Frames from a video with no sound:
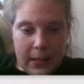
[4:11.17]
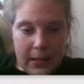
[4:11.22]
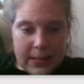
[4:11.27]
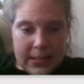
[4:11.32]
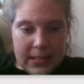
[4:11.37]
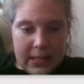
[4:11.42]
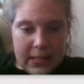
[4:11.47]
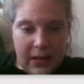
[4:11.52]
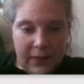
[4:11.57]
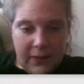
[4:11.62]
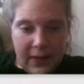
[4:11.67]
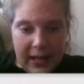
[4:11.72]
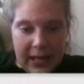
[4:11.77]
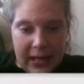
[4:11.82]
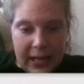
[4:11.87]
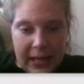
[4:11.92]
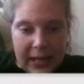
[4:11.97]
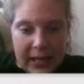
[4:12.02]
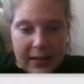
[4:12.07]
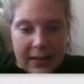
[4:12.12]
Let's see if I
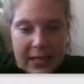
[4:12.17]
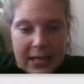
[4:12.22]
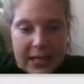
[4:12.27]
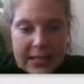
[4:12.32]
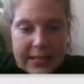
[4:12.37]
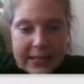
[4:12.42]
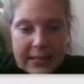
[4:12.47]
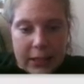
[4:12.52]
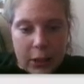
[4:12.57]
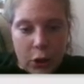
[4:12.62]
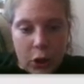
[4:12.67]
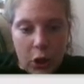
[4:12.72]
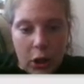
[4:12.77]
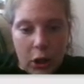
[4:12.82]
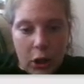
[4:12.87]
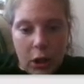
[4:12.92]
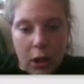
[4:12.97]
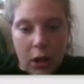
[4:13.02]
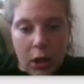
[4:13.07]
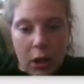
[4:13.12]
can get these
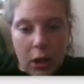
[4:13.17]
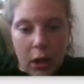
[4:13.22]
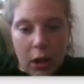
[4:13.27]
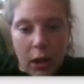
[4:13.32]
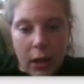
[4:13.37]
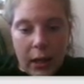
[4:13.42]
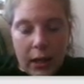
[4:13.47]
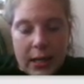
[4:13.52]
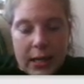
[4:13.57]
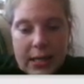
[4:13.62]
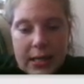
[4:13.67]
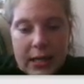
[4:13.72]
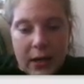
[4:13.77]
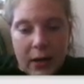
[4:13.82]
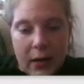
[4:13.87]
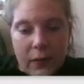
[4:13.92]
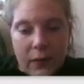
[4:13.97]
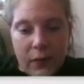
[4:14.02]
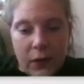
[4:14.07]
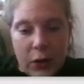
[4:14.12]
little
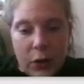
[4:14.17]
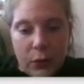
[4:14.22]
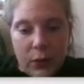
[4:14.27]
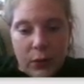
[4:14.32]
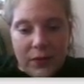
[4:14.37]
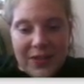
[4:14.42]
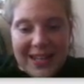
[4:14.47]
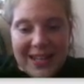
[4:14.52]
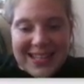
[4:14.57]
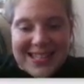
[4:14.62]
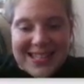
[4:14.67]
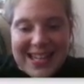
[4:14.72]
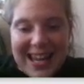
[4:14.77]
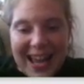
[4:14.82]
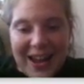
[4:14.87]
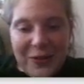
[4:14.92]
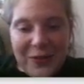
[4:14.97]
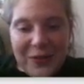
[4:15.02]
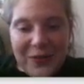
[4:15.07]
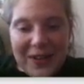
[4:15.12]
few of these
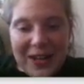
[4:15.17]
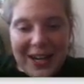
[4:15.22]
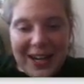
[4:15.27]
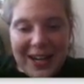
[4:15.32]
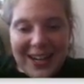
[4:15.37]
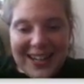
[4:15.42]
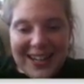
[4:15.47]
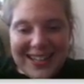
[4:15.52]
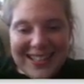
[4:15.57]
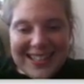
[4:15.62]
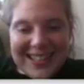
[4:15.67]
out of here,